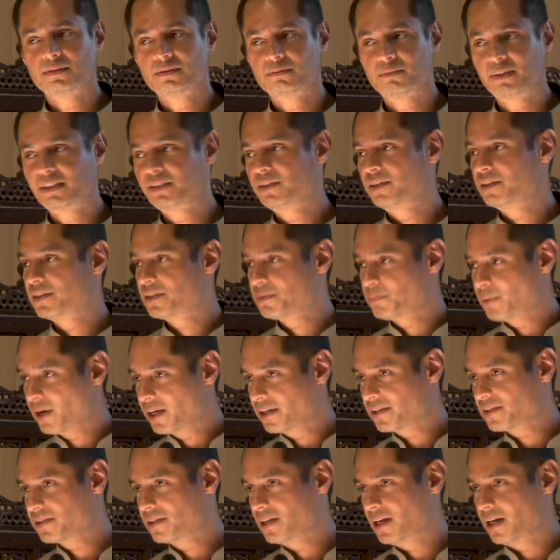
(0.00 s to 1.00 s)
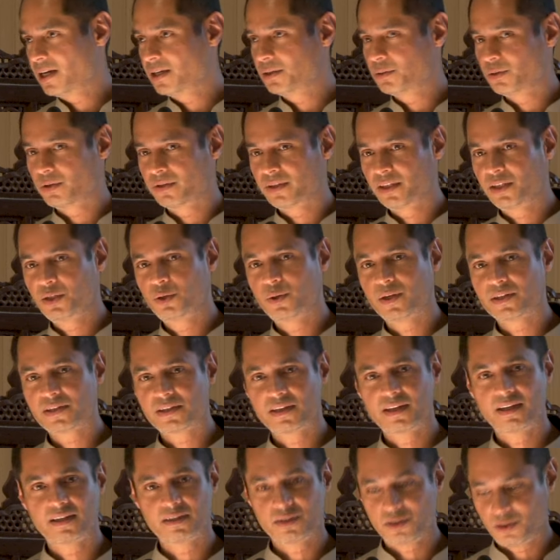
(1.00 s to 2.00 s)
whether it's Pakistan or the
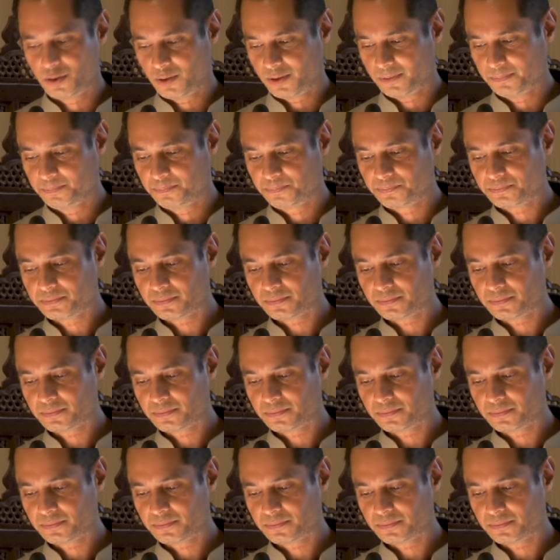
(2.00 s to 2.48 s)
USA and so on.